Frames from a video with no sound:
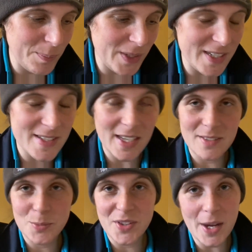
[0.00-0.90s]
because
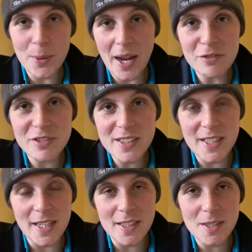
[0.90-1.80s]
without
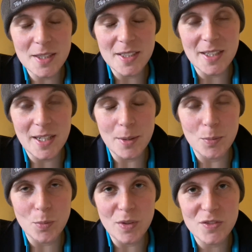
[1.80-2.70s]
everything
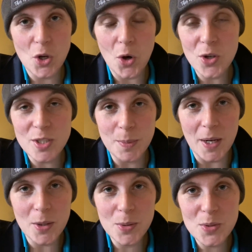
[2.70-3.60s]
we've talked
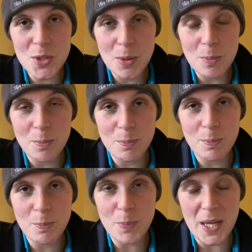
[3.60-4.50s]
about
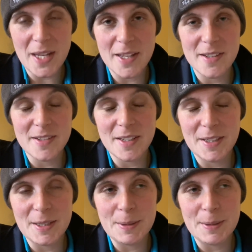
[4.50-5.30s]
being